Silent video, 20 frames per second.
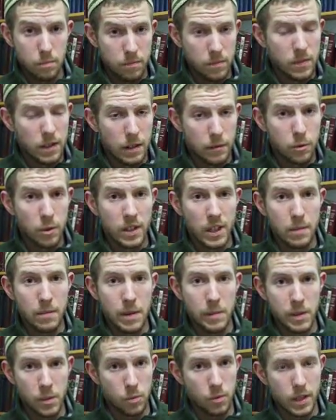different
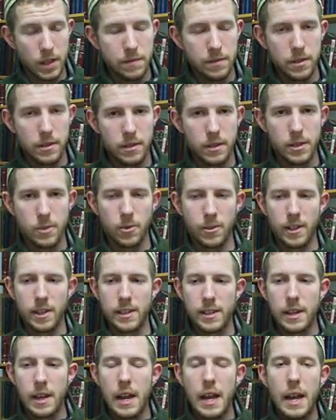commandments were given to the
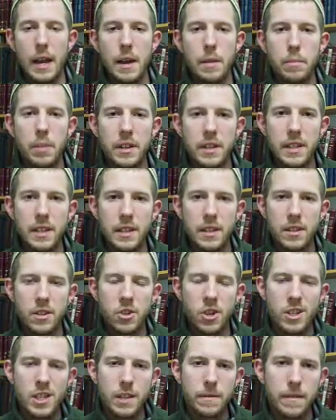Israelites. But he
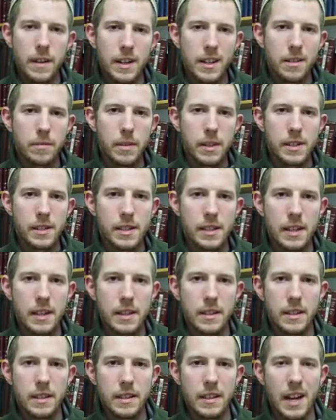justified it by saying
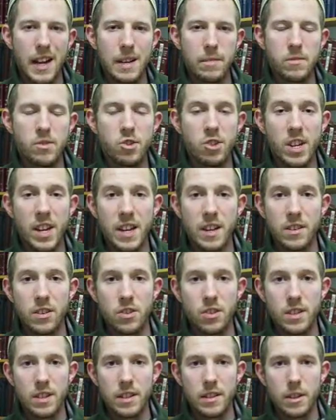that times
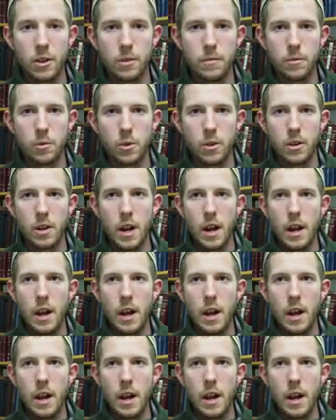changed, and therefore